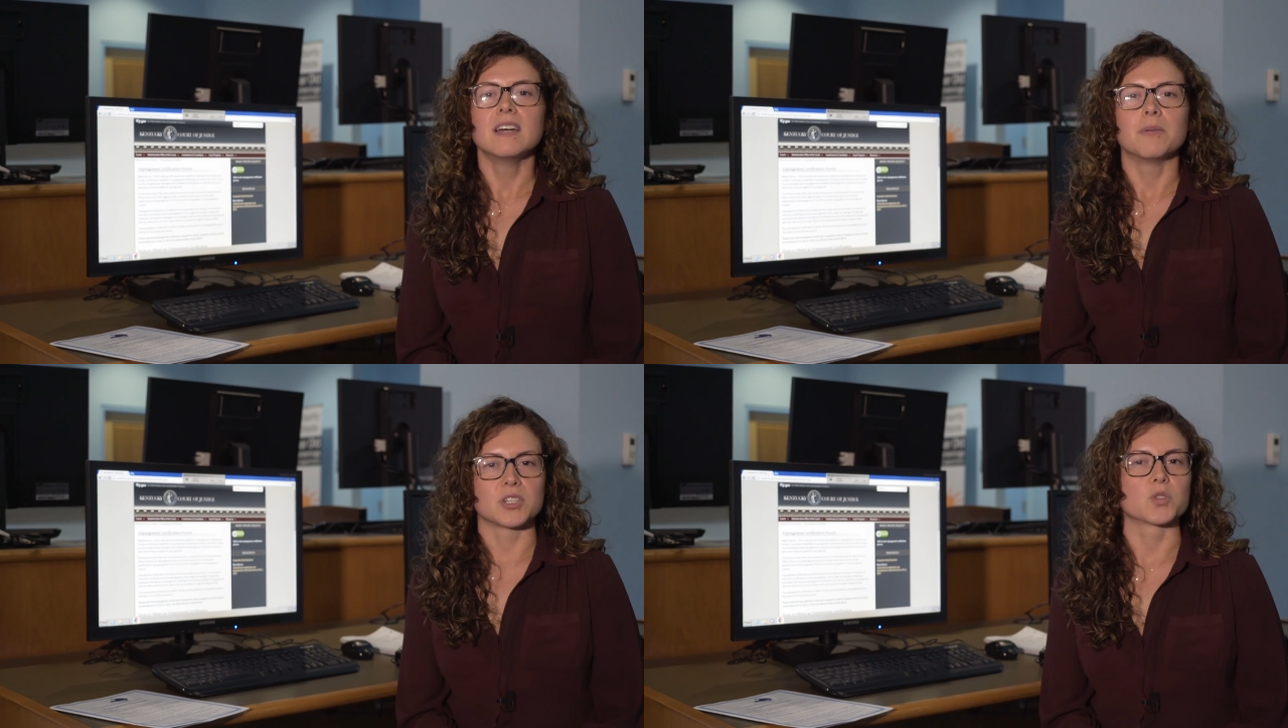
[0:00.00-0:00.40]

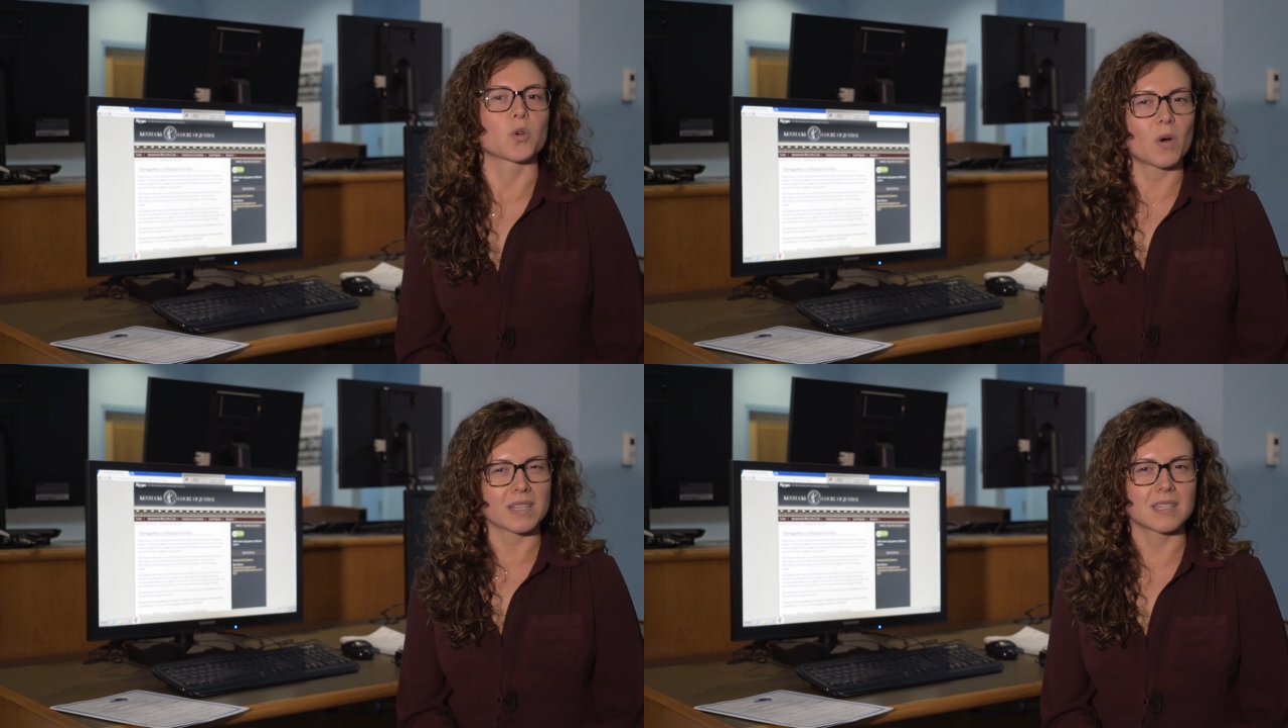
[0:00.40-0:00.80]
which is
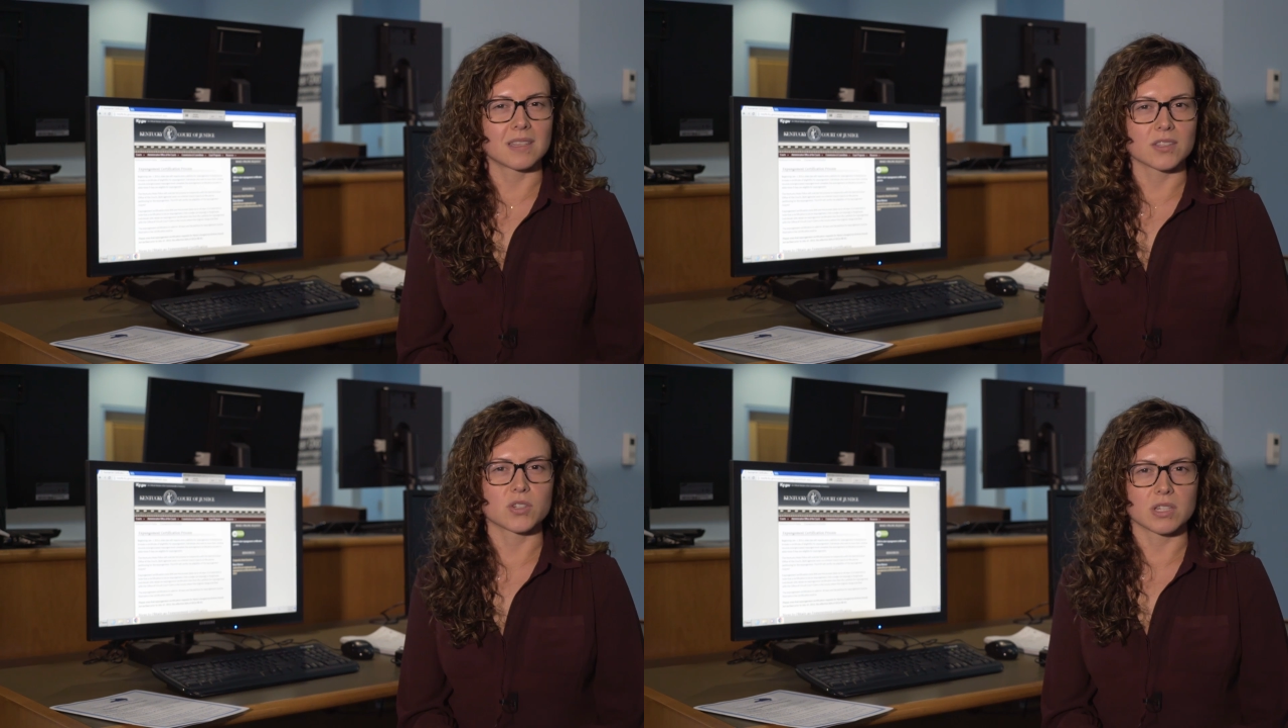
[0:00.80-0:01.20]

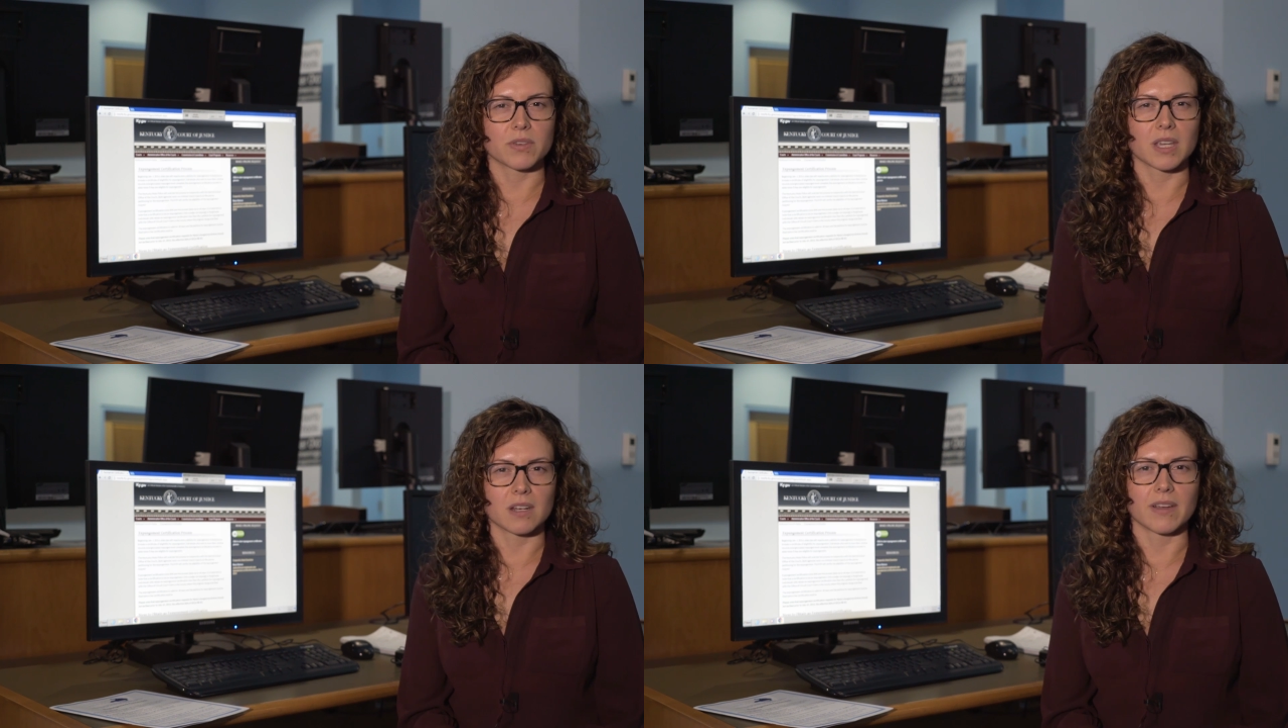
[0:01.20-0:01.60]
requesting the
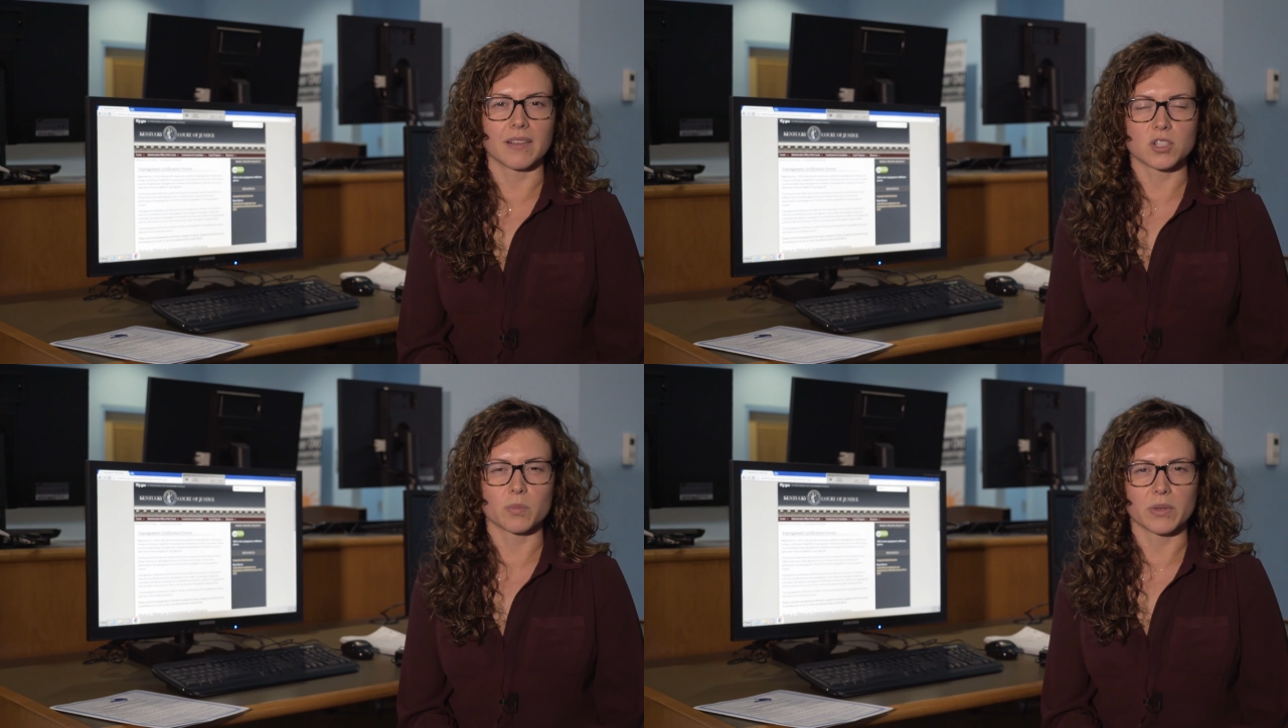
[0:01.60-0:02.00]
certificate of
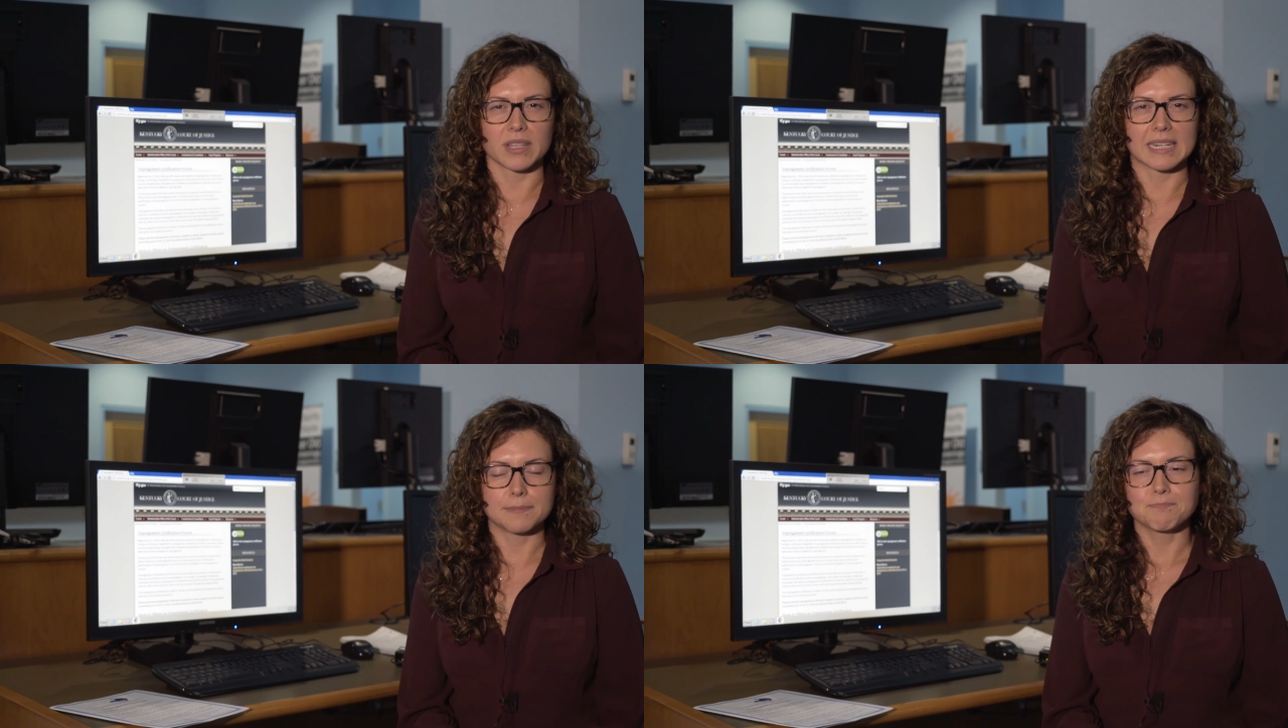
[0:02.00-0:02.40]

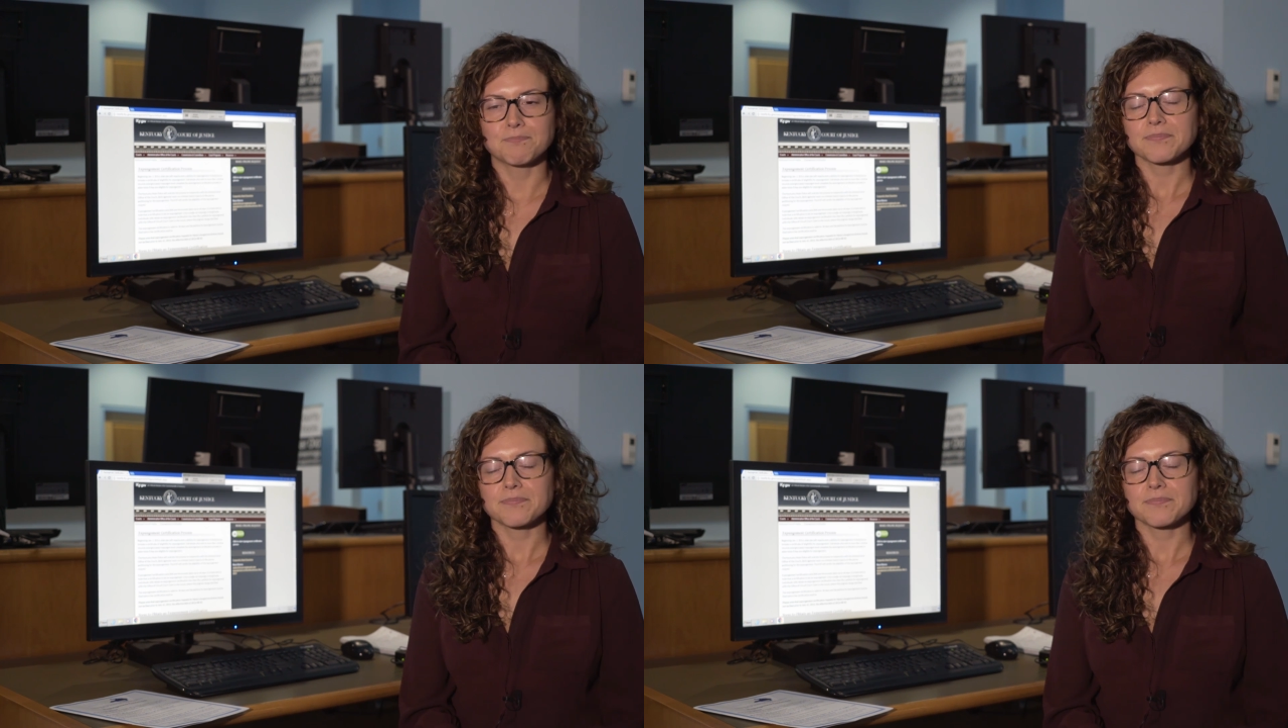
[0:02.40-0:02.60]
eligibility.